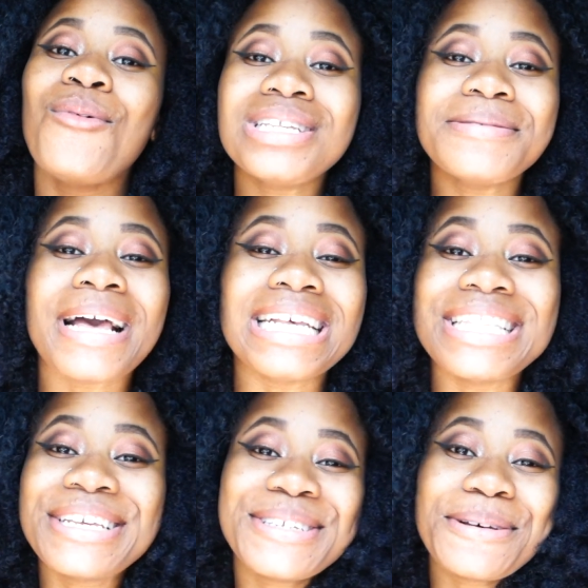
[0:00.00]
What's up guys,
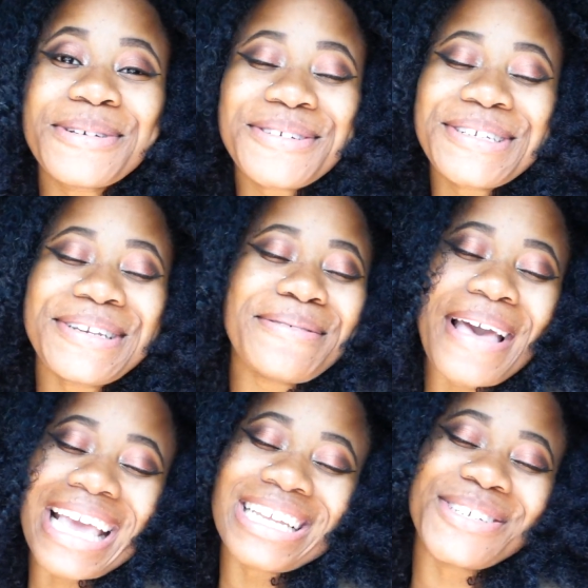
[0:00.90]
thank you so much for tuning
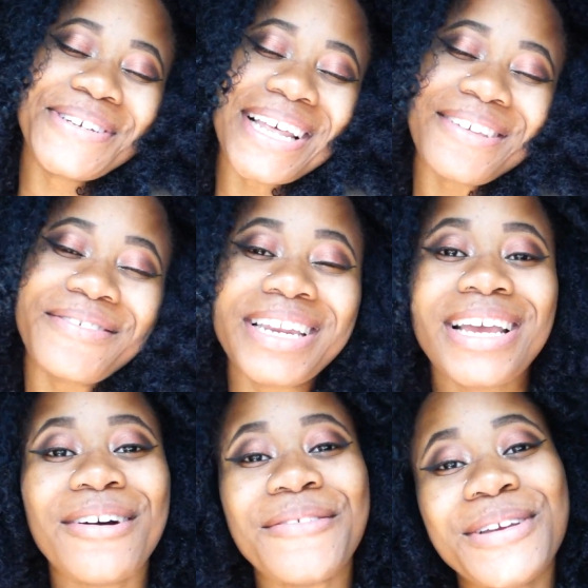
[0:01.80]
back into another
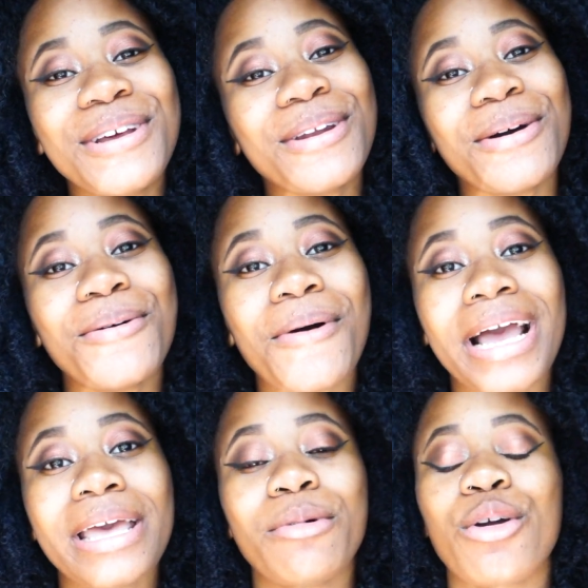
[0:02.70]
video. If you don't know who
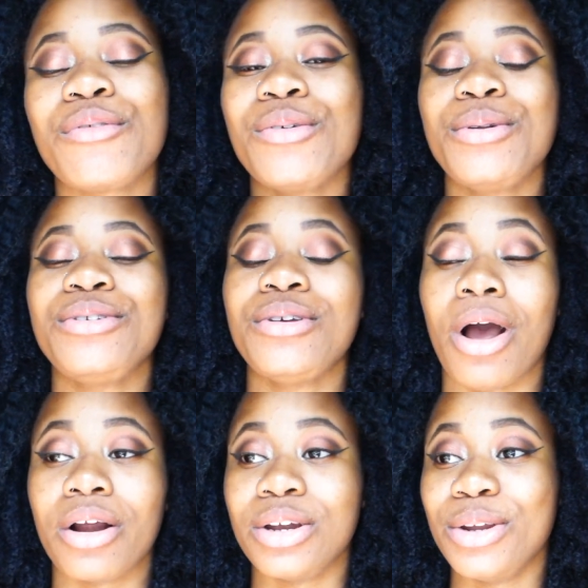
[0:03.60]
I am or if you
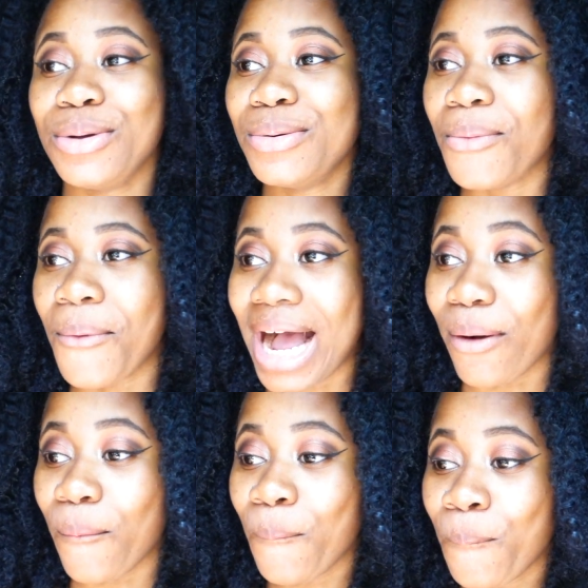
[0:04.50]
are new,
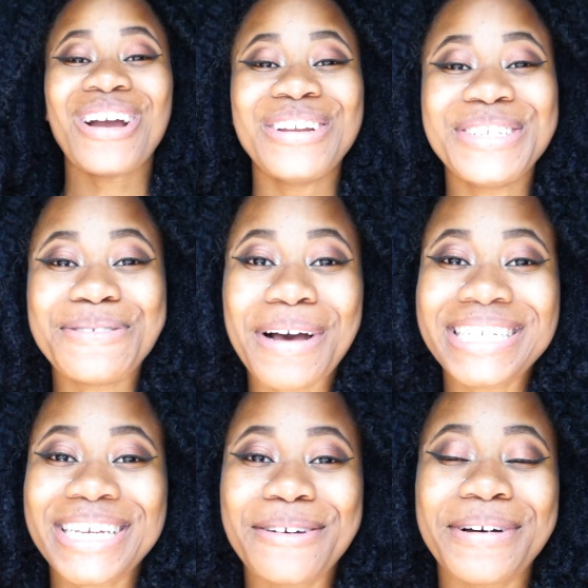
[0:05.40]
wow. If you are new to my
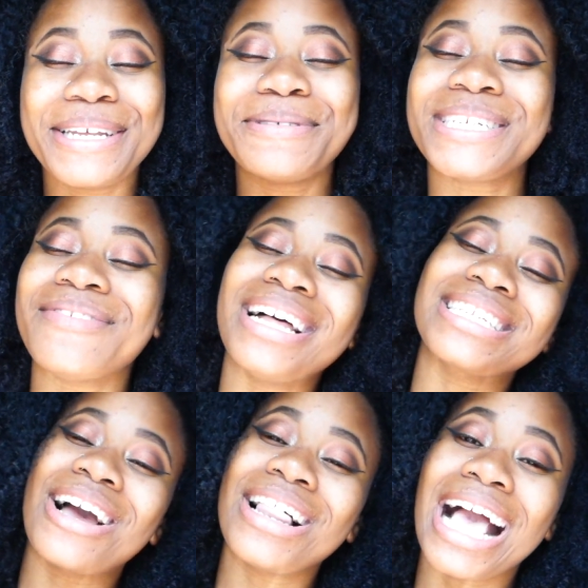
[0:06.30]
channel, my name is Siobhan
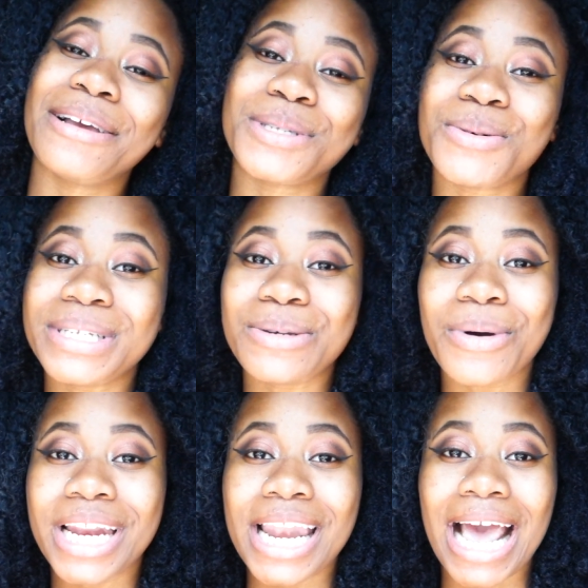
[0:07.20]
Scarlett. I am
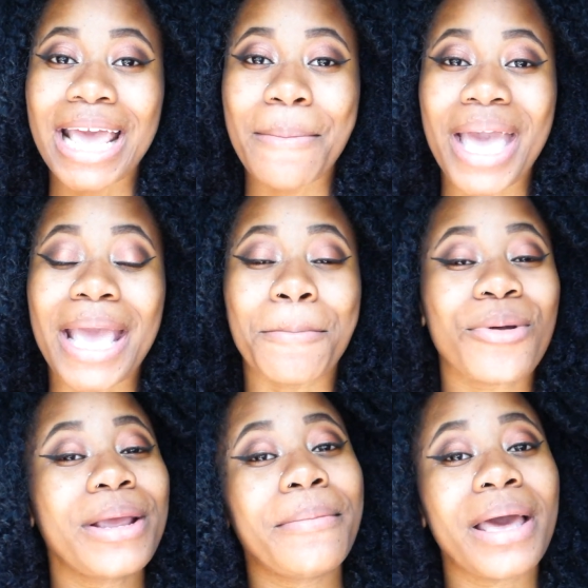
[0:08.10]
21 and I am a
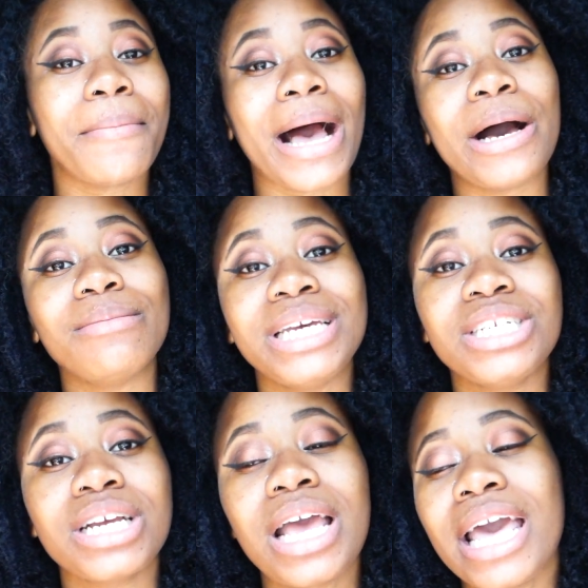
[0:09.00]
pre-med bio
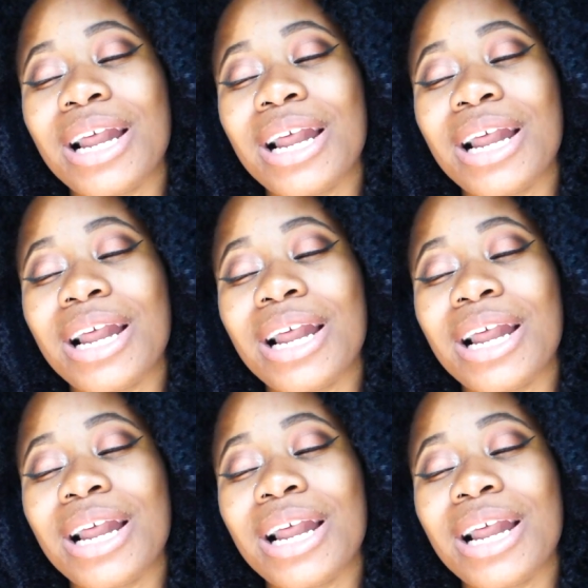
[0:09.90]
major.